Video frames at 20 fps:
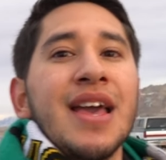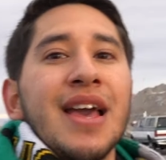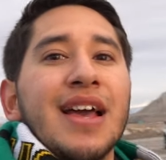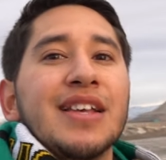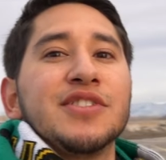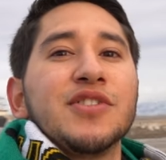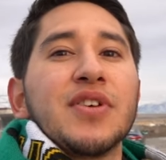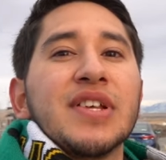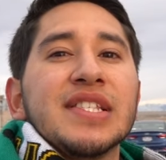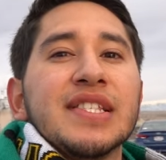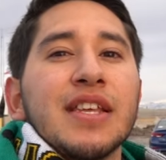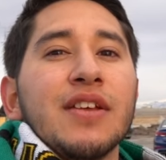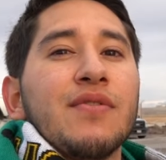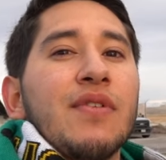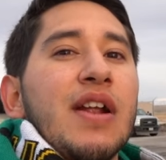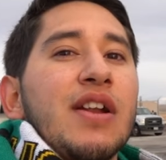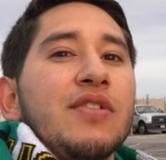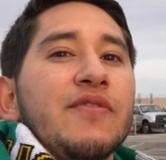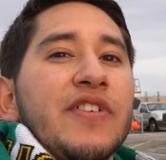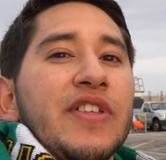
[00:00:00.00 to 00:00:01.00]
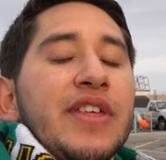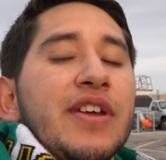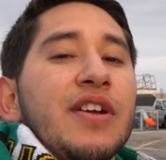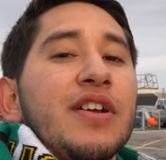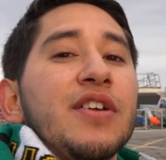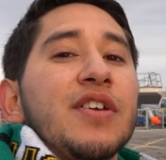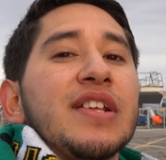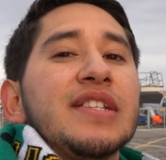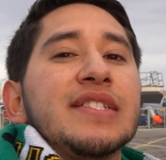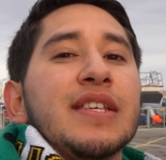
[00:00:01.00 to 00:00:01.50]
As you can see right over there,
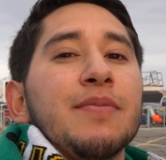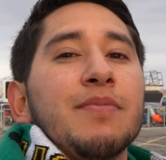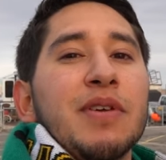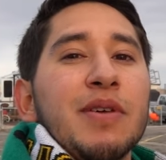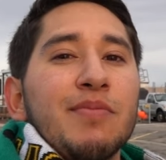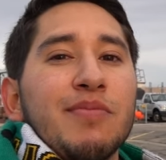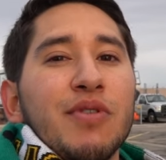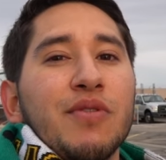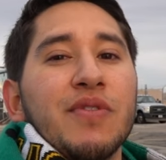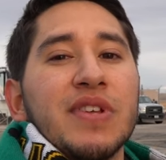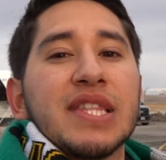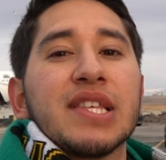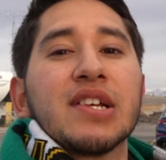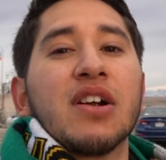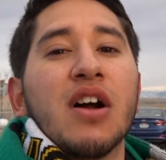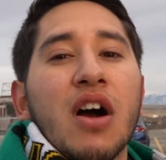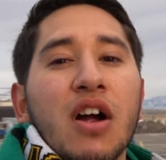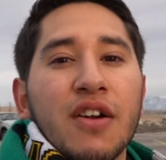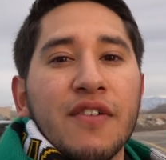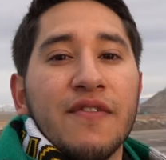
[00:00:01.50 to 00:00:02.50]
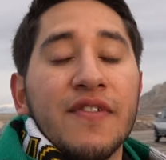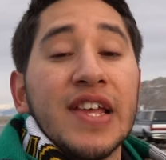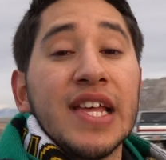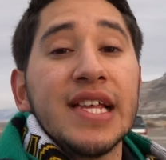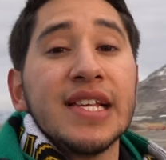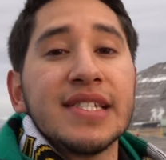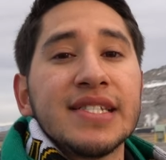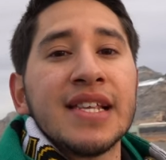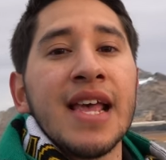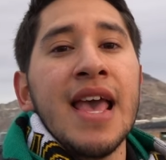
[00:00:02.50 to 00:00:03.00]
you can see people with their
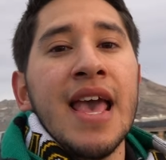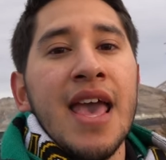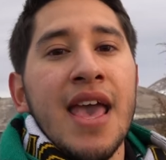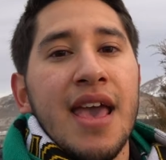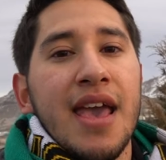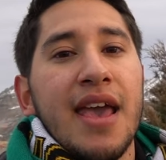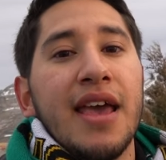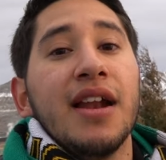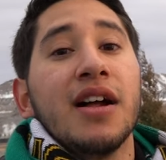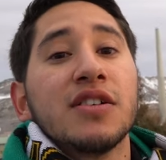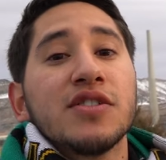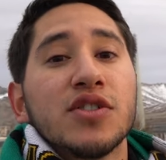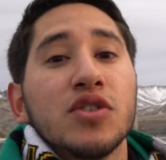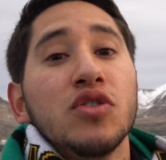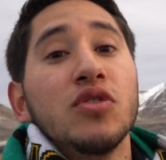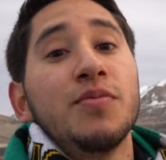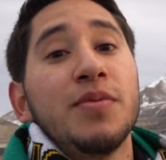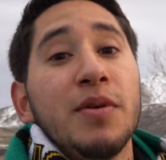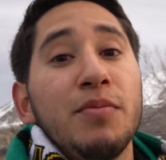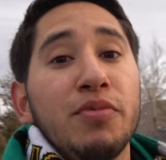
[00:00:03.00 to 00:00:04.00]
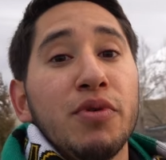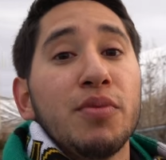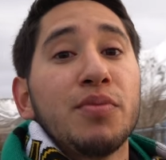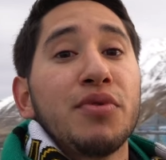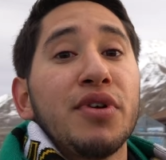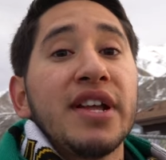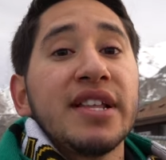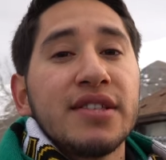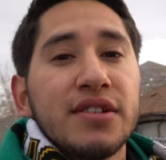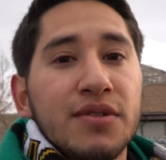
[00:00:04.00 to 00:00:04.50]
RVs, and also people
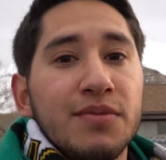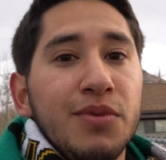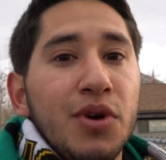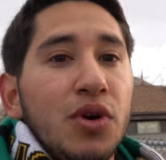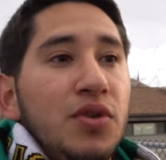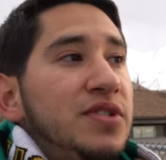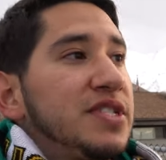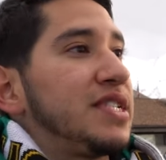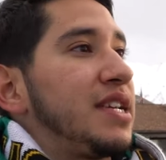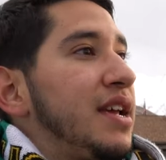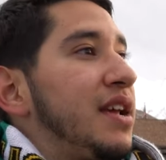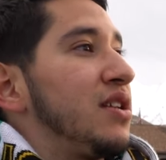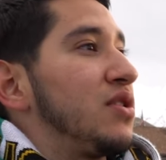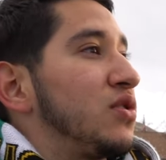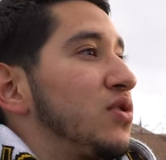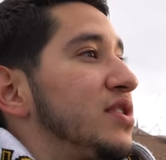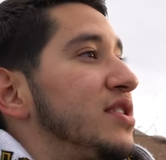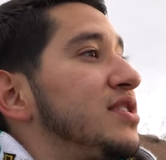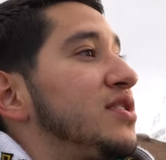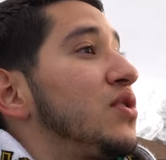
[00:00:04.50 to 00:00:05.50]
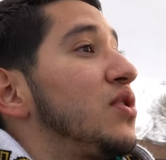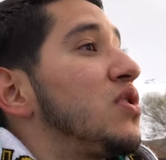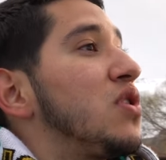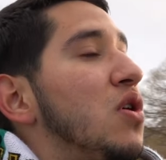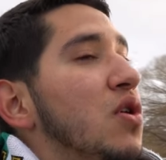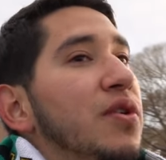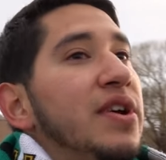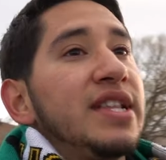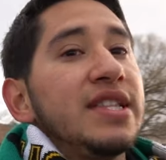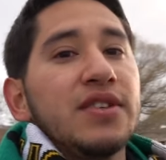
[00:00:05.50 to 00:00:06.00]
bring their boats in order to
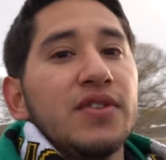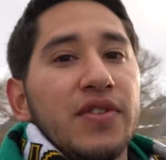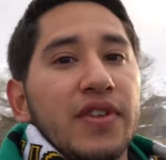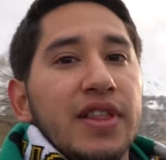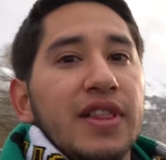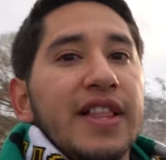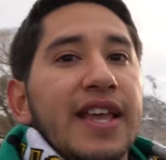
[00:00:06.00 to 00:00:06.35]
go into the